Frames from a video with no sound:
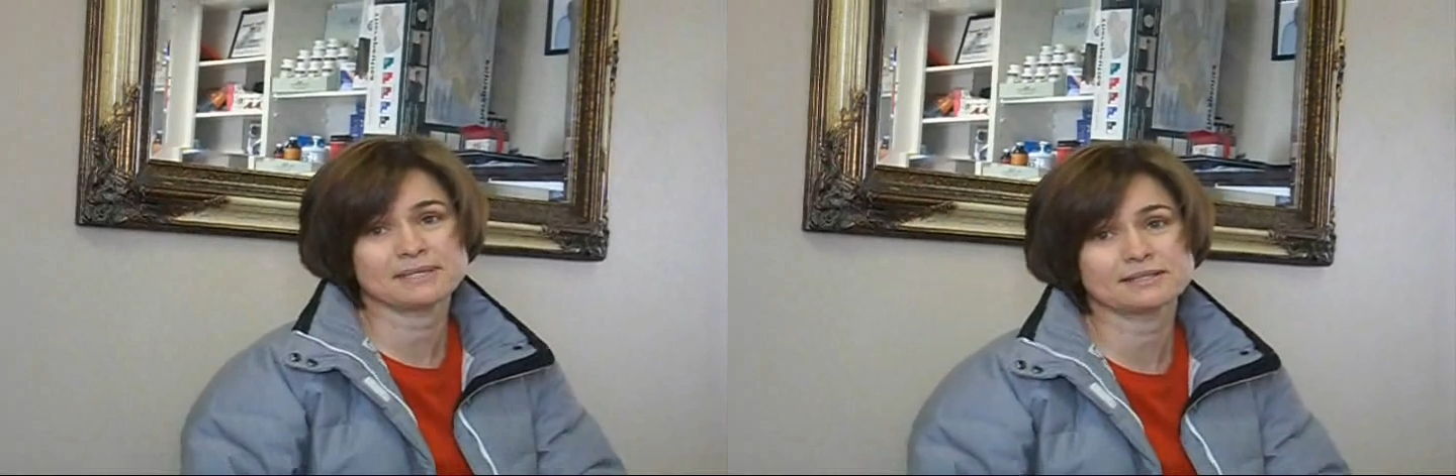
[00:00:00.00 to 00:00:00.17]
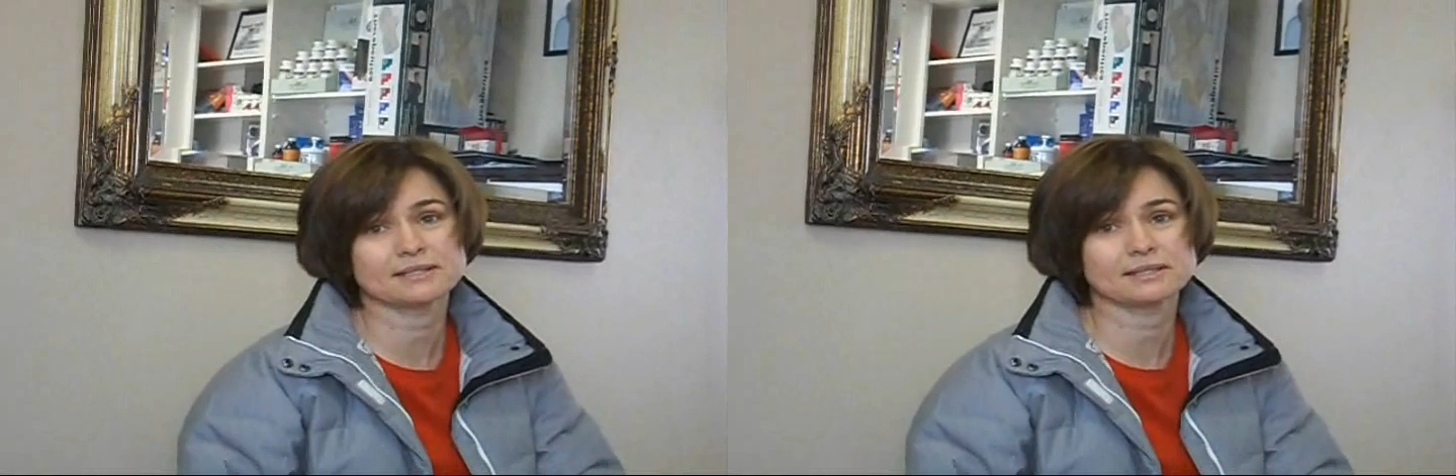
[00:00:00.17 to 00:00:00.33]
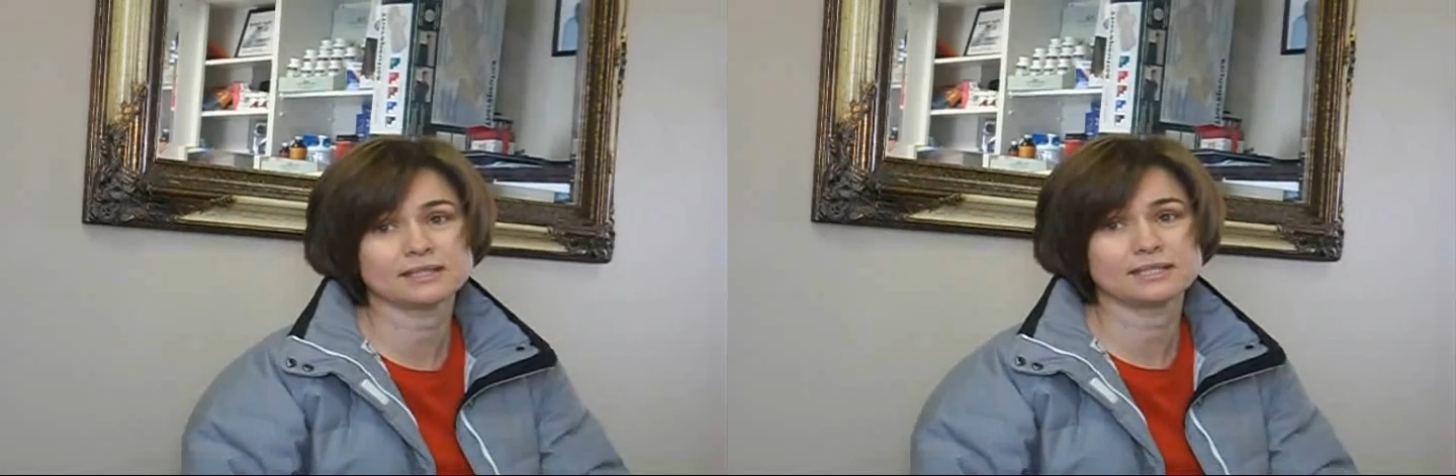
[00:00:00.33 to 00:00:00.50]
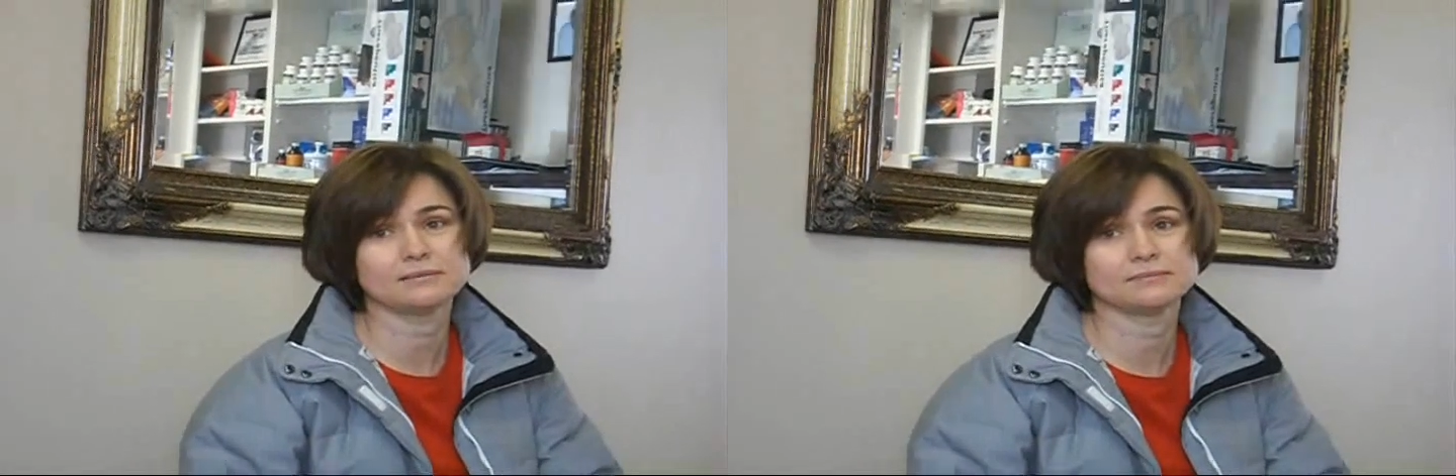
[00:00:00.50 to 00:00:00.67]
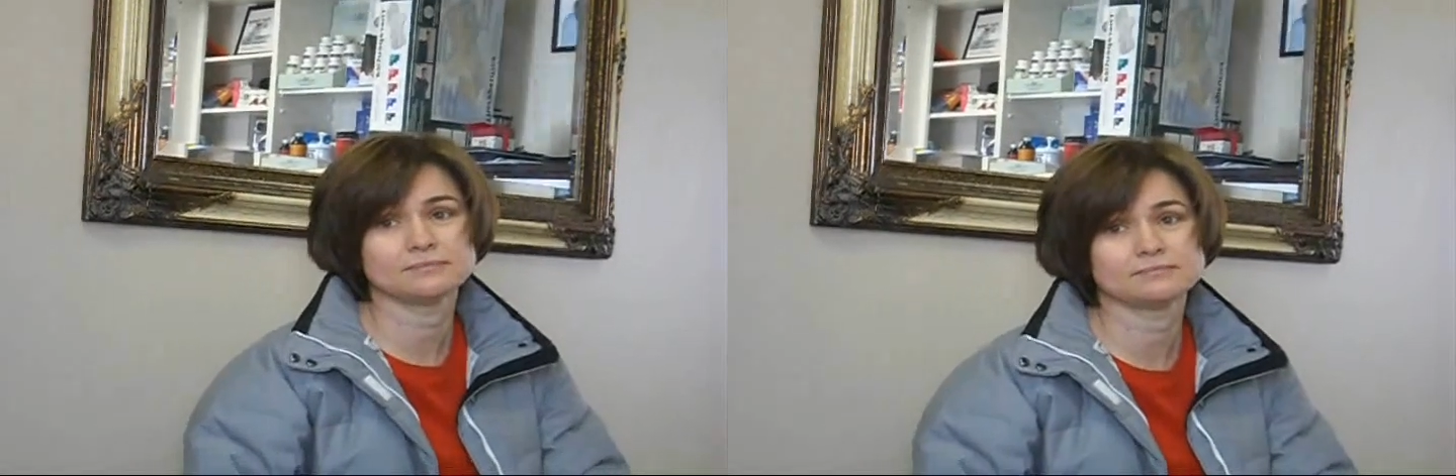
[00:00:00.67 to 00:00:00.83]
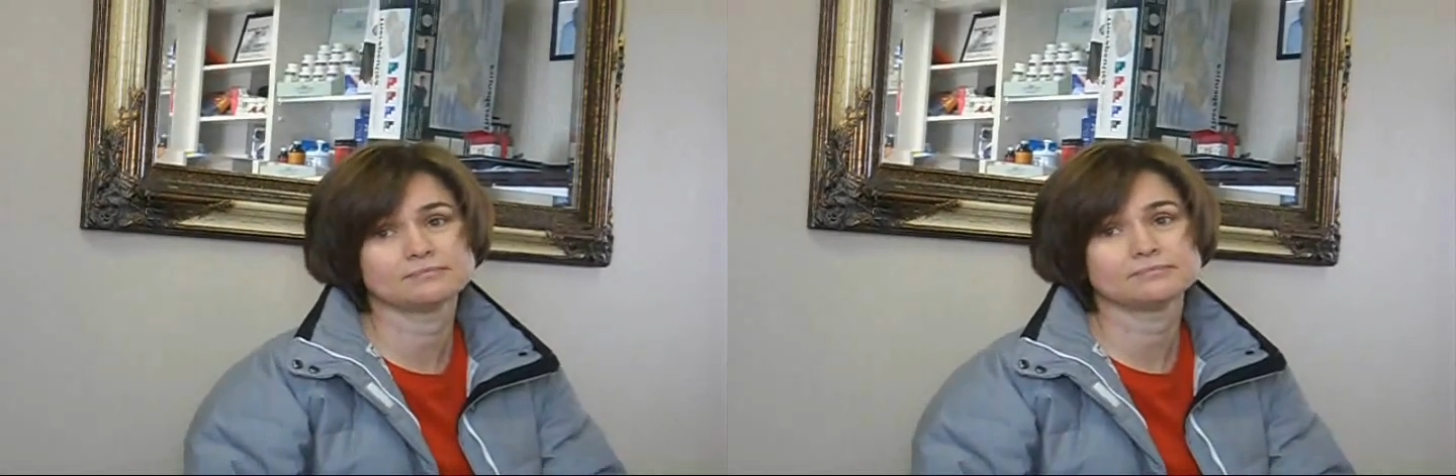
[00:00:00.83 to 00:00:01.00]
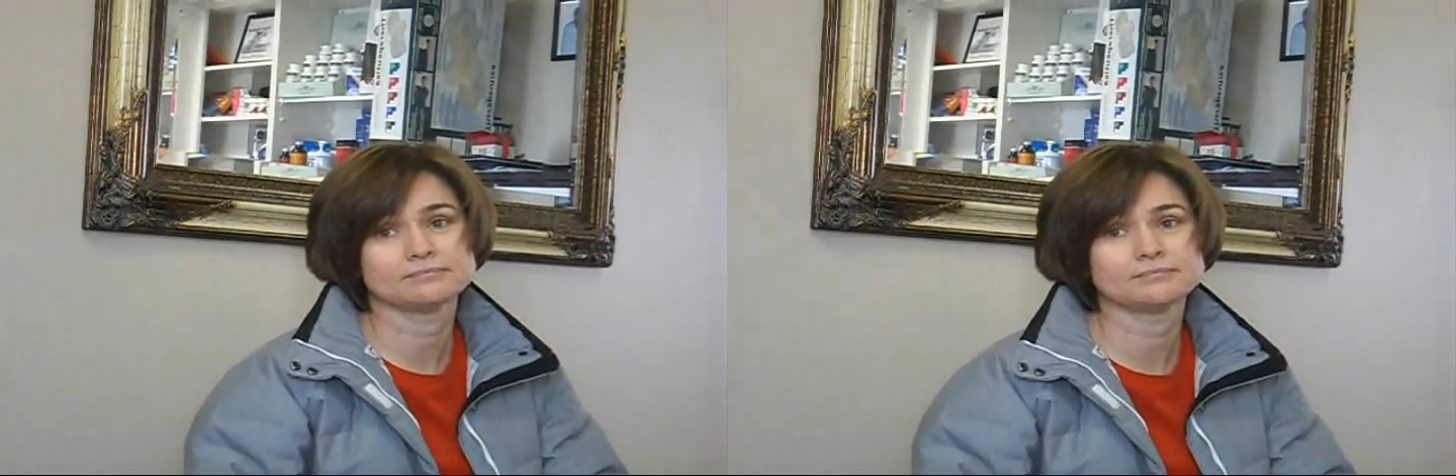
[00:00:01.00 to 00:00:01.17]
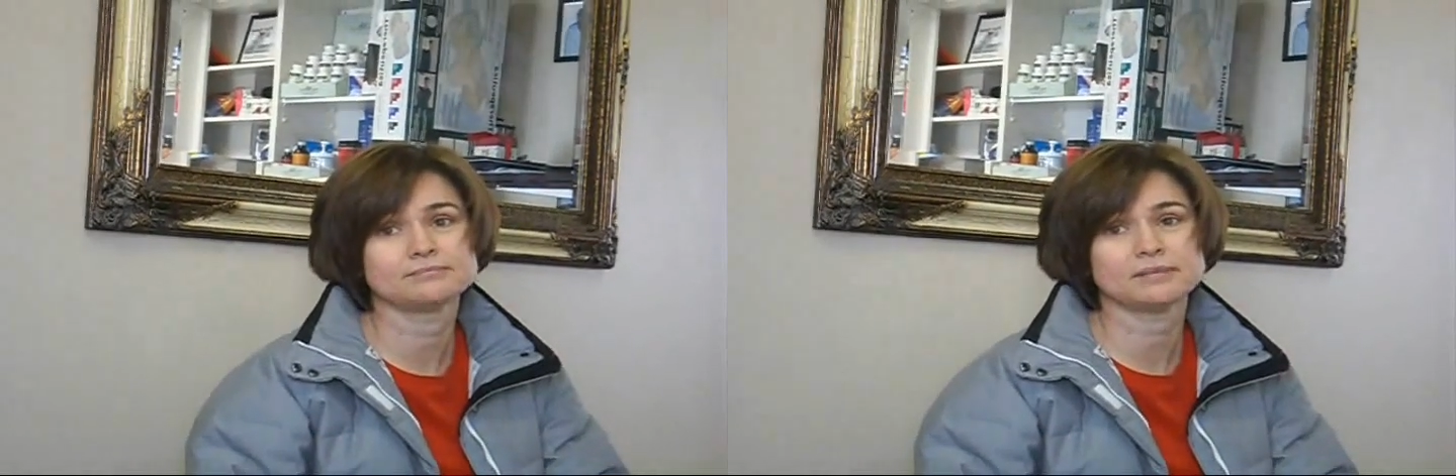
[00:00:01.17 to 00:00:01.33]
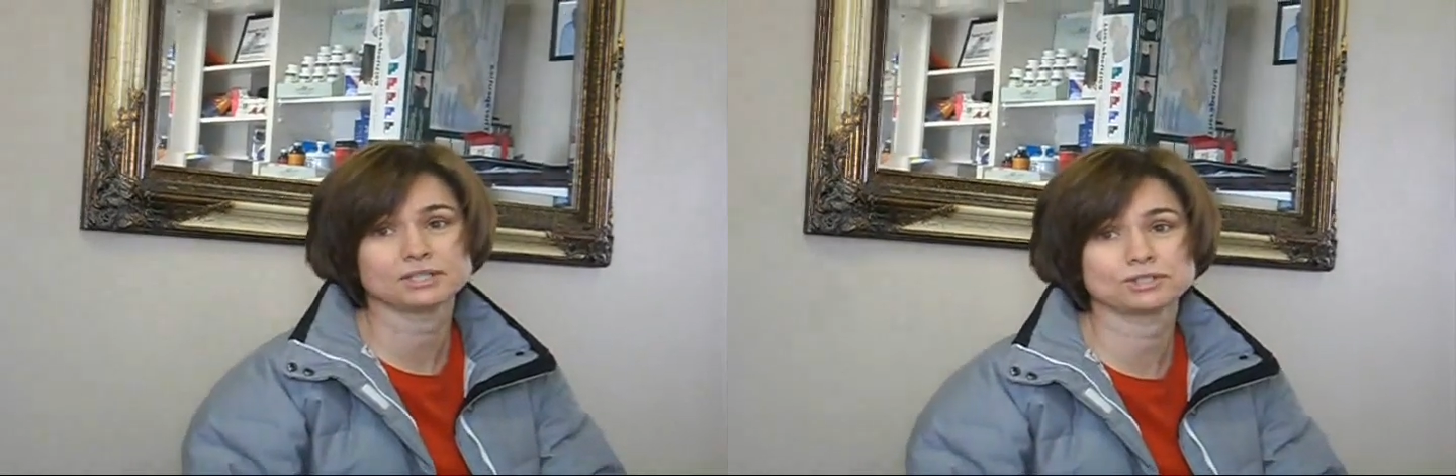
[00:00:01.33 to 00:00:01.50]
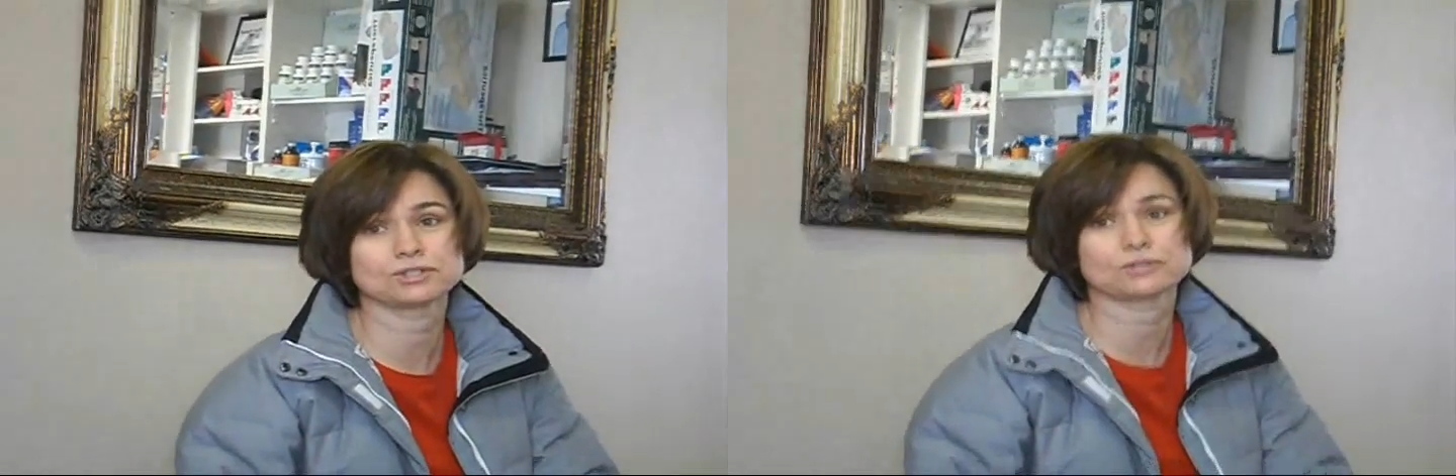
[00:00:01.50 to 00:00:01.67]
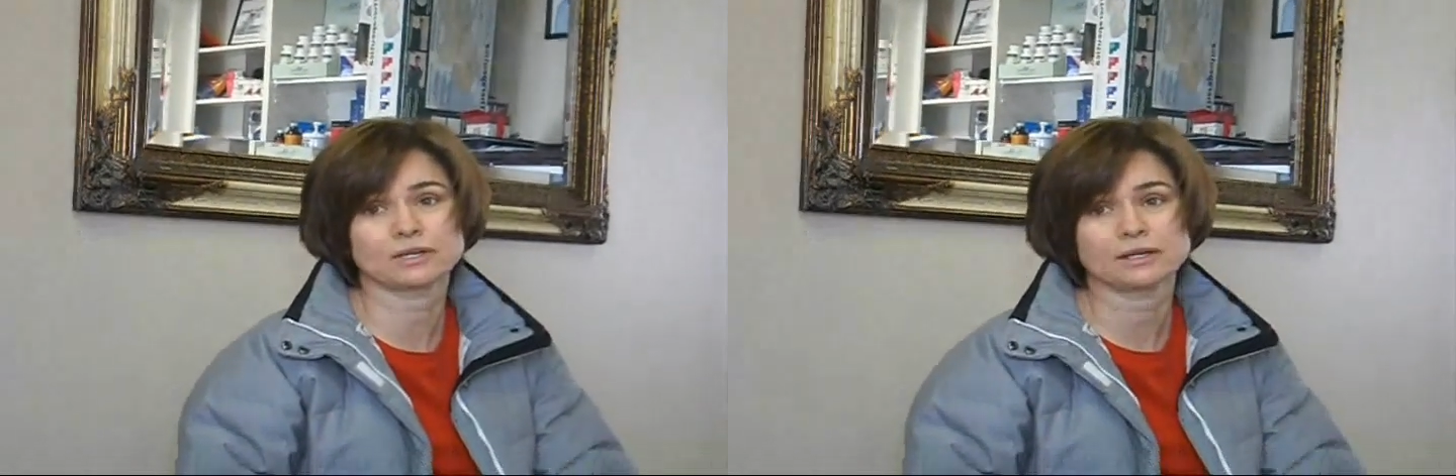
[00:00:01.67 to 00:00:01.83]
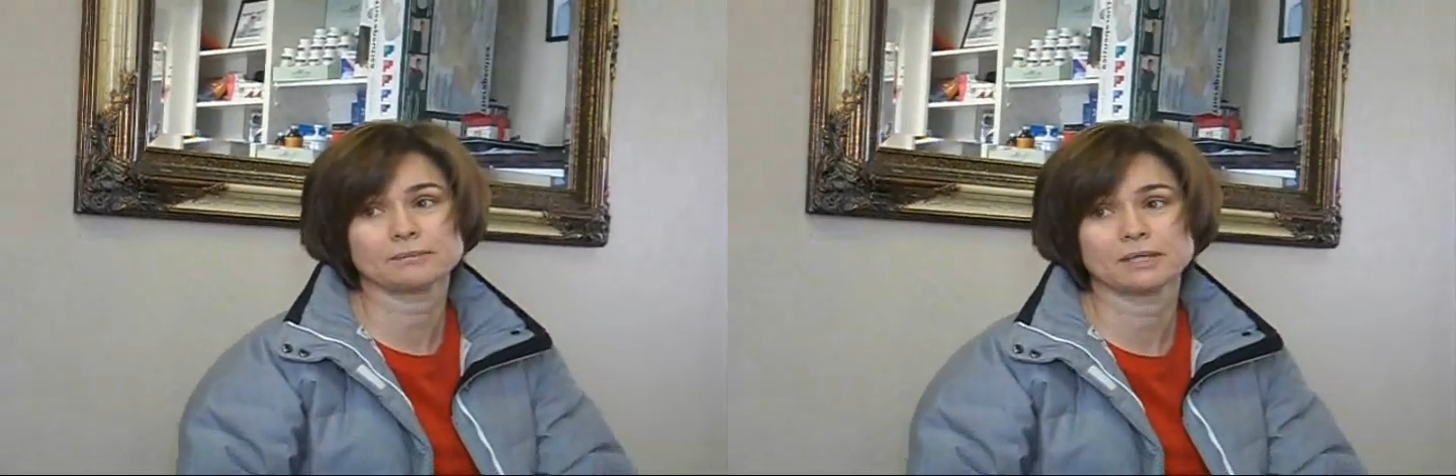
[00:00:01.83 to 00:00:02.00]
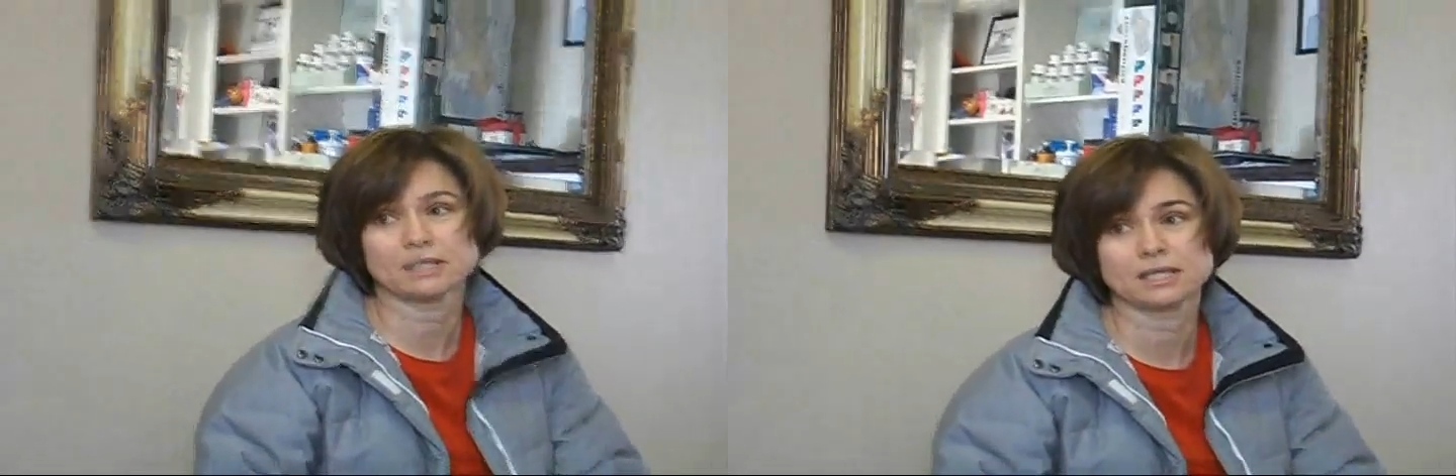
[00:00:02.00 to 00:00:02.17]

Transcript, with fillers: basically bust your arm.